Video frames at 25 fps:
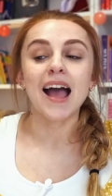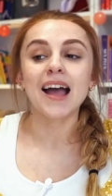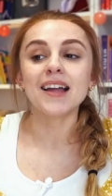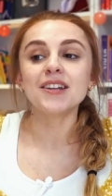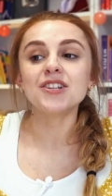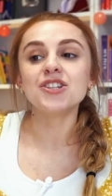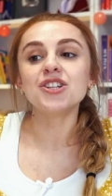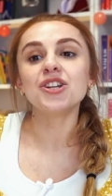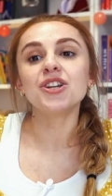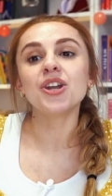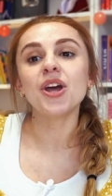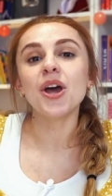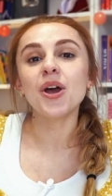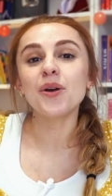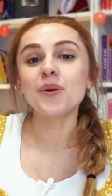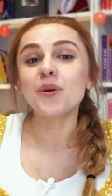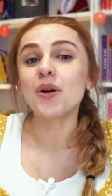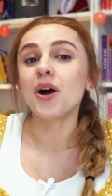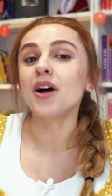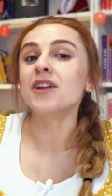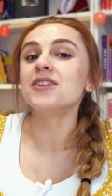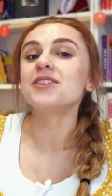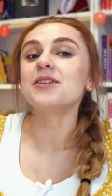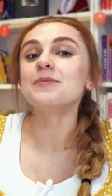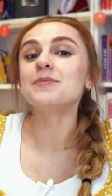And you know,
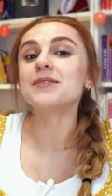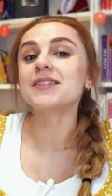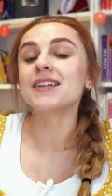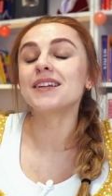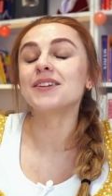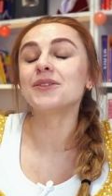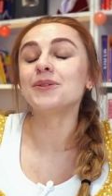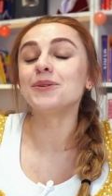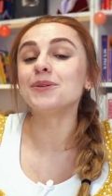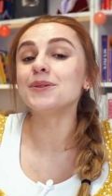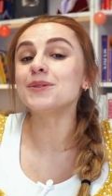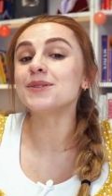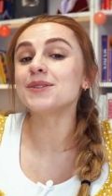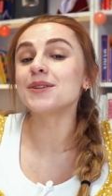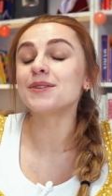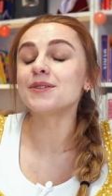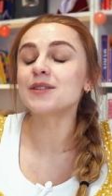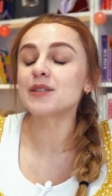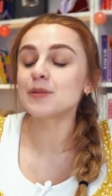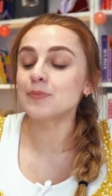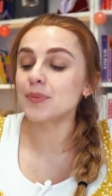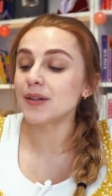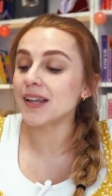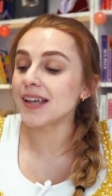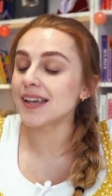condoms can also
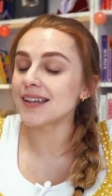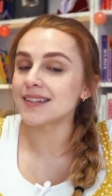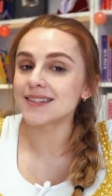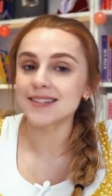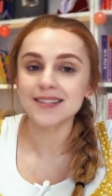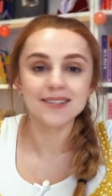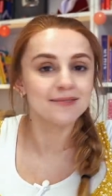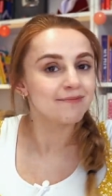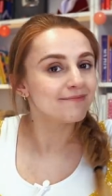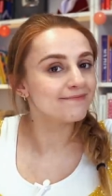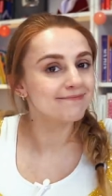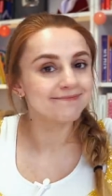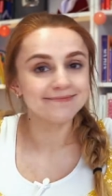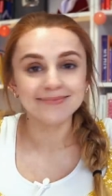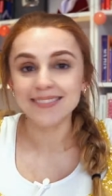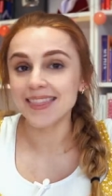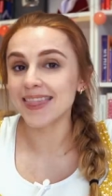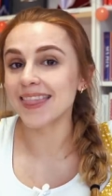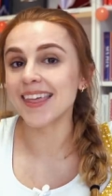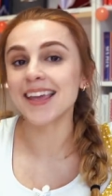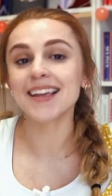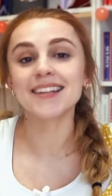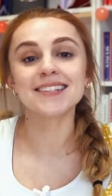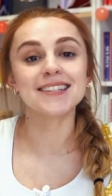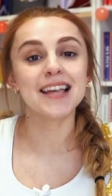split.
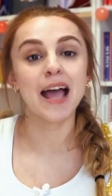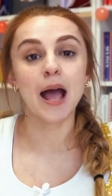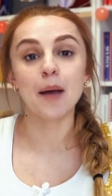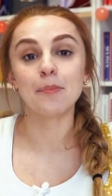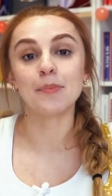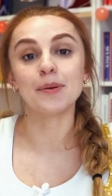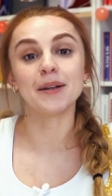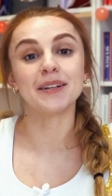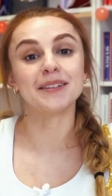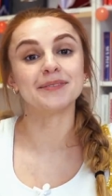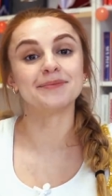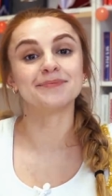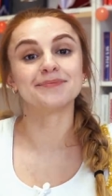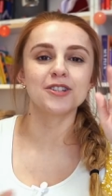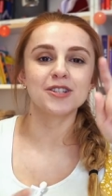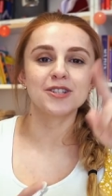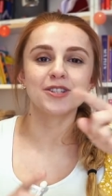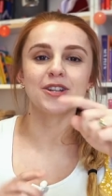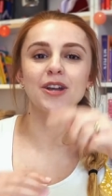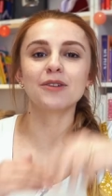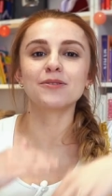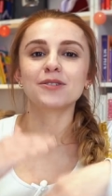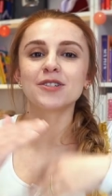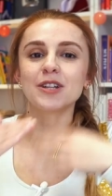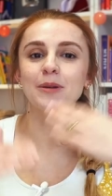Things happen. Just
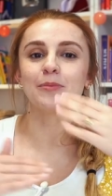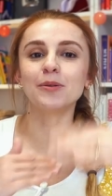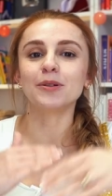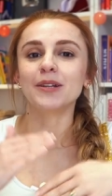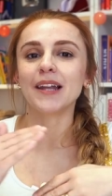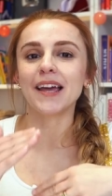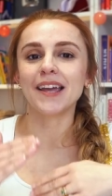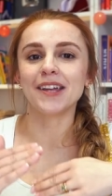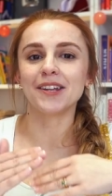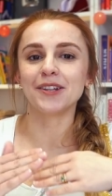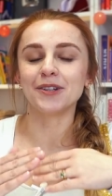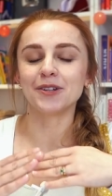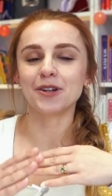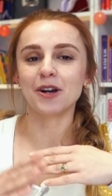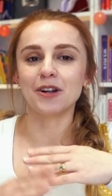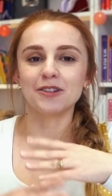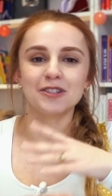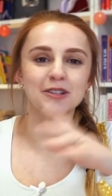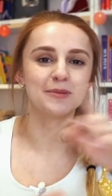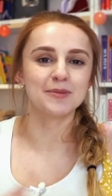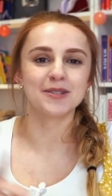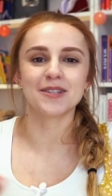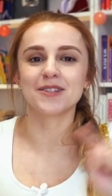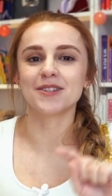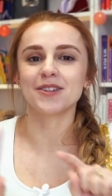don't double layer your
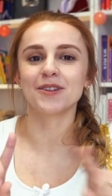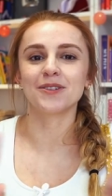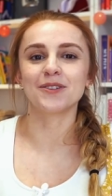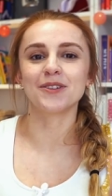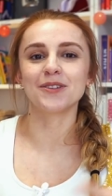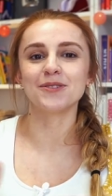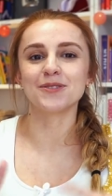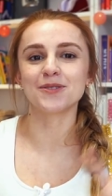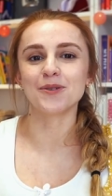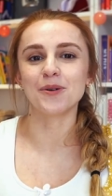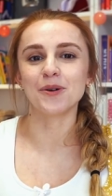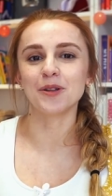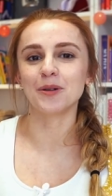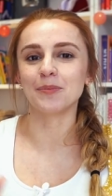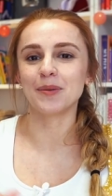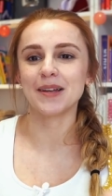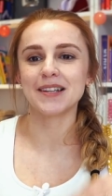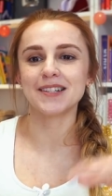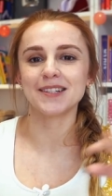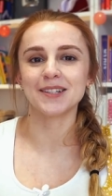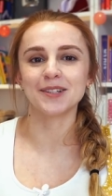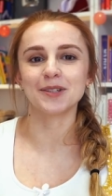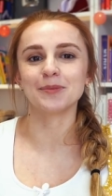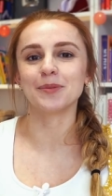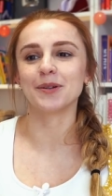condoms and don't use
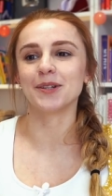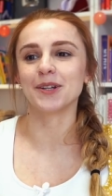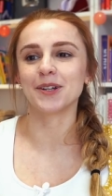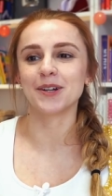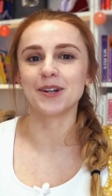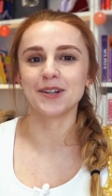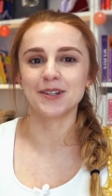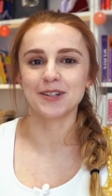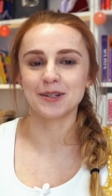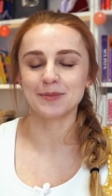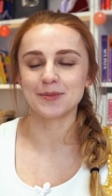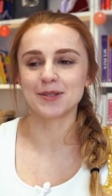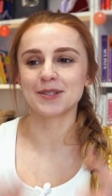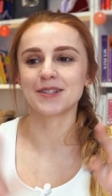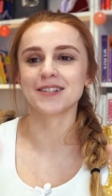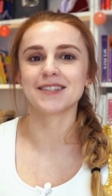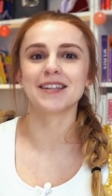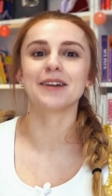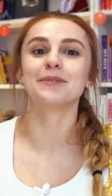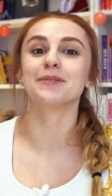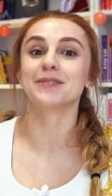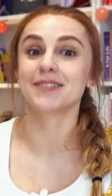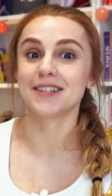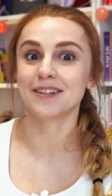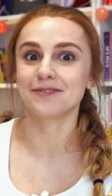oil-based lube on your condoms, because
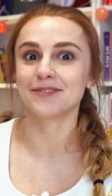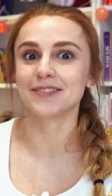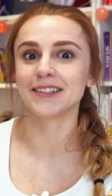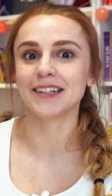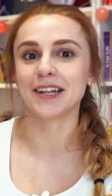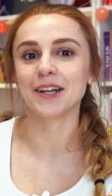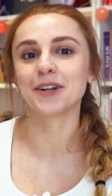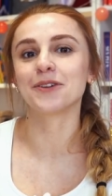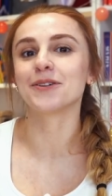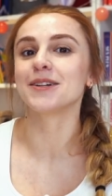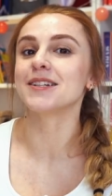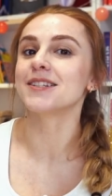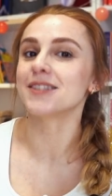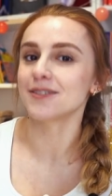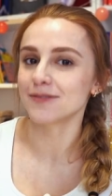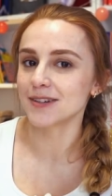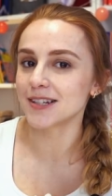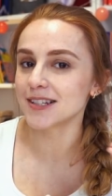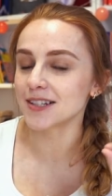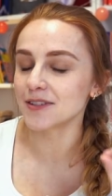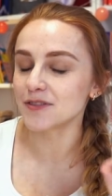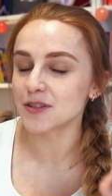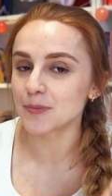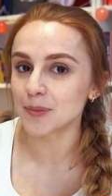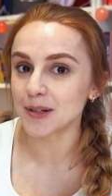that will definitely increase the
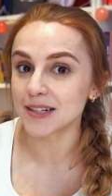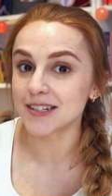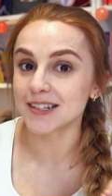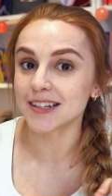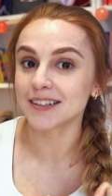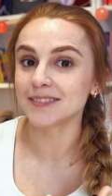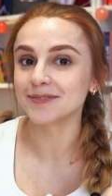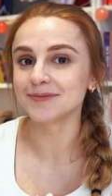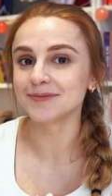risk of splitting.